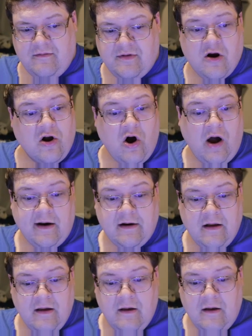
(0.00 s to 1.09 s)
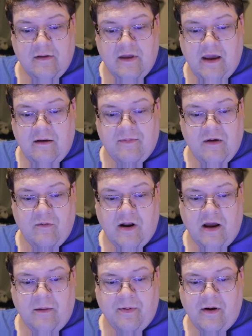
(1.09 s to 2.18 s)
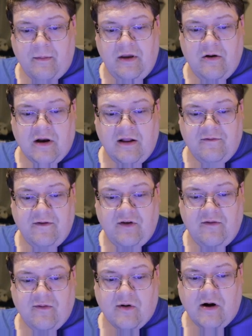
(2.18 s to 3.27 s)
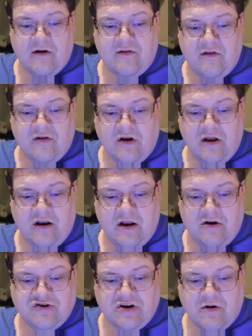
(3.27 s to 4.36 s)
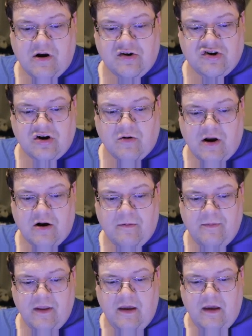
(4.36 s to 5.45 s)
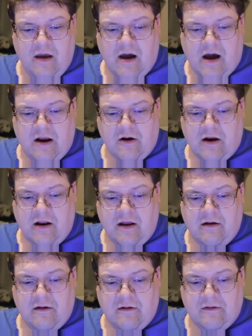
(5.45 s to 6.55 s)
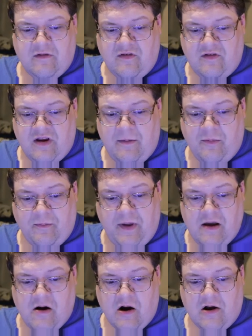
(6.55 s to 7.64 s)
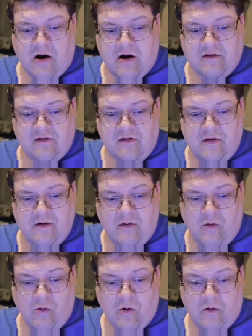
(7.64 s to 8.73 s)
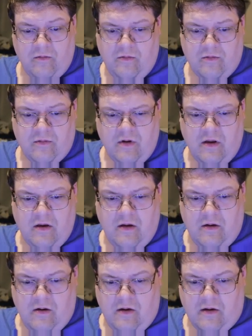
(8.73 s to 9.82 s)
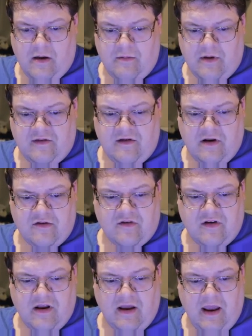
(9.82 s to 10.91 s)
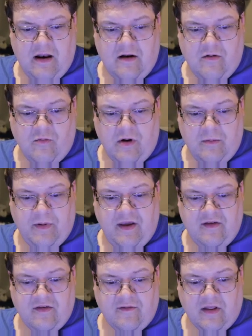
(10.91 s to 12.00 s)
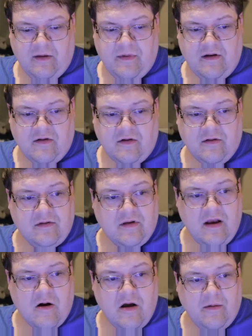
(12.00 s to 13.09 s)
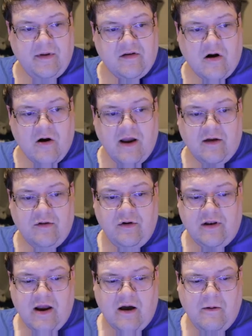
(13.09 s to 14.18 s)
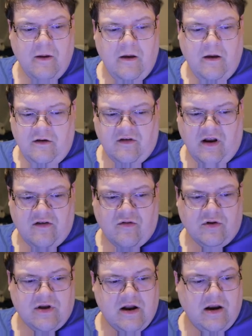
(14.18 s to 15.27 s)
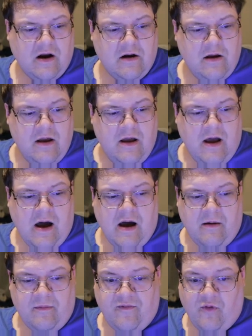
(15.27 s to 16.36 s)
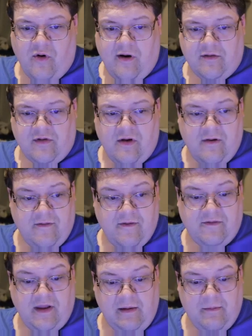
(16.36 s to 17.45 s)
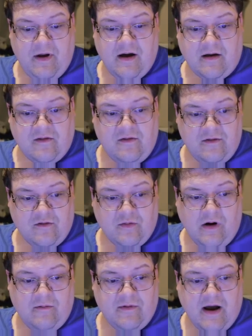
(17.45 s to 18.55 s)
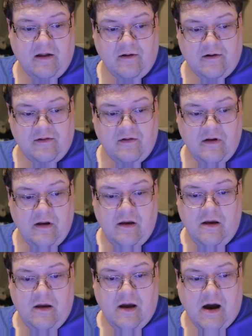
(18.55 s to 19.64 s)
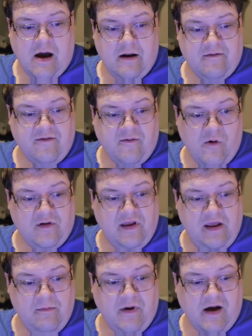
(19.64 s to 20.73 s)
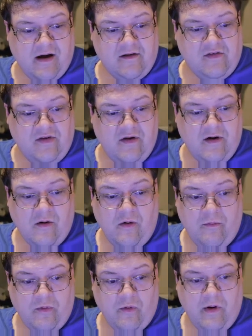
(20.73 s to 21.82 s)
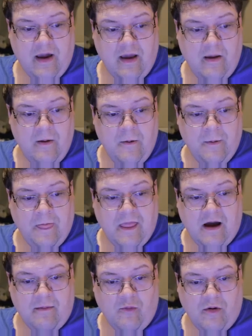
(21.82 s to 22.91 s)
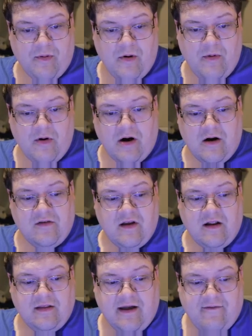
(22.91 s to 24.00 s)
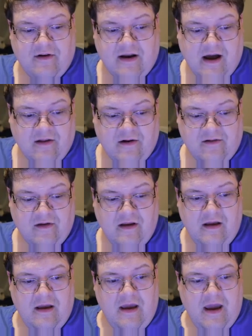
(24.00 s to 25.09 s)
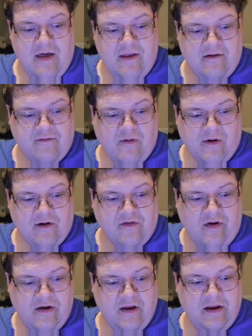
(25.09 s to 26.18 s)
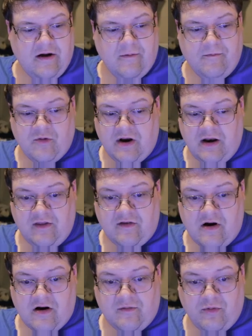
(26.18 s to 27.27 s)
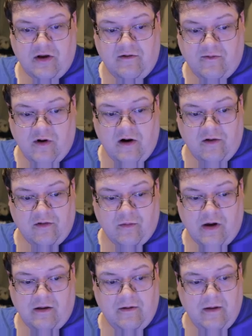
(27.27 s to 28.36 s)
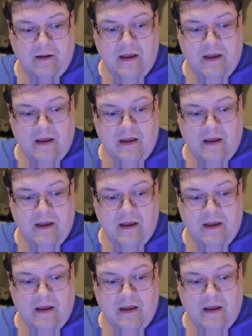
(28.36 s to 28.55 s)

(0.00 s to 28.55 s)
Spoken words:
They're gone. They went up. I mean, you're getting 54 cards, and you're getting an energy crash generator. You're getting stable PR cards, or ooh, okay, well that's an interesting, and one piece of elemental or elementary included. Now, just kind of scroll down here. Foils, $15, $12, $14. Oh boy. More promo cards at $11. And then, of course, you know, we're getting the Stardust Blade foil as well.